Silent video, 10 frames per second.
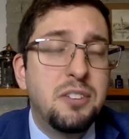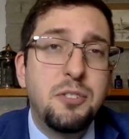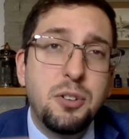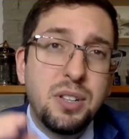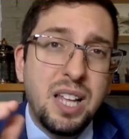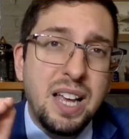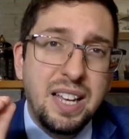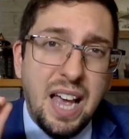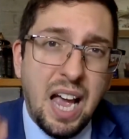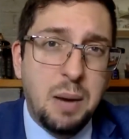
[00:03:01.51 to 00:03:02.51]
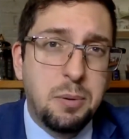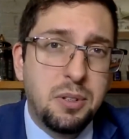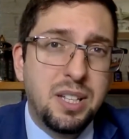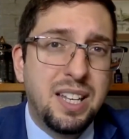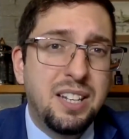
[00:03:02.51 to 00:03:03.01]
if you like
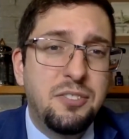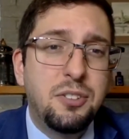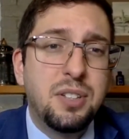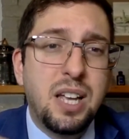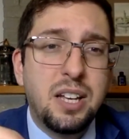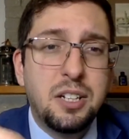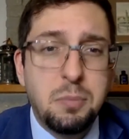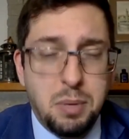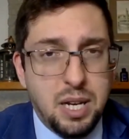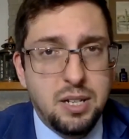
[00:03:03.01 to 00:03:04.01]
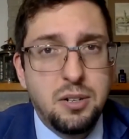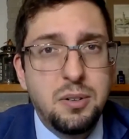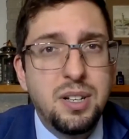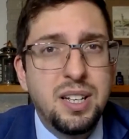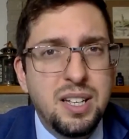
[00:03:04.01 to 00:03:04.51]
apple and if you like
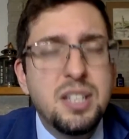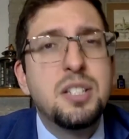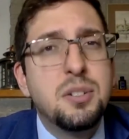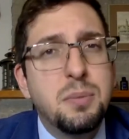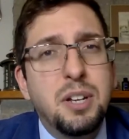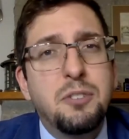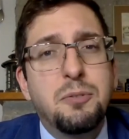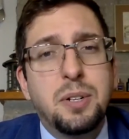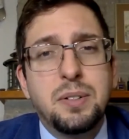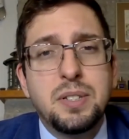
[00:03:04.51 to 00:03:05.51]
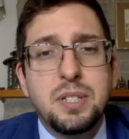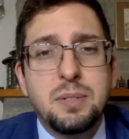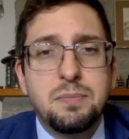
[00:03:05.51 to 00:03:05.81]
tobacco, it's great fragrance.